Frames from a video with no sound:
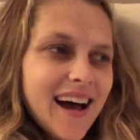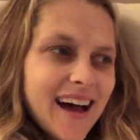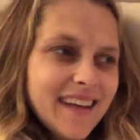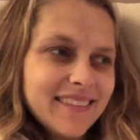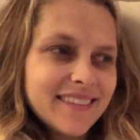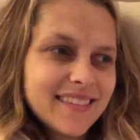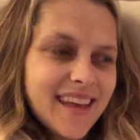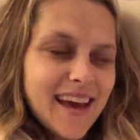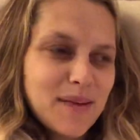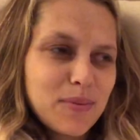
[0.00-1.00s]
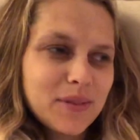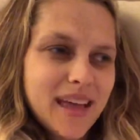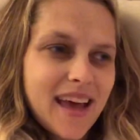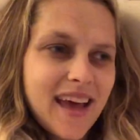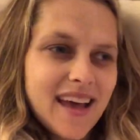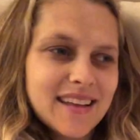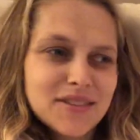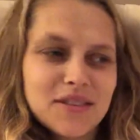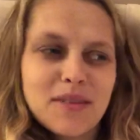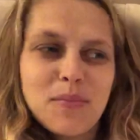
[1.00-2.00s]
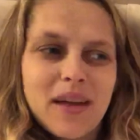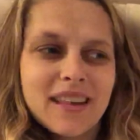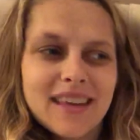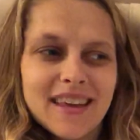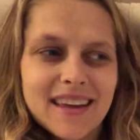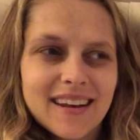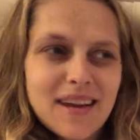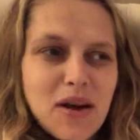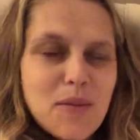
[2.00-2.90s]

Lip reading: And they put their hands on the belly, and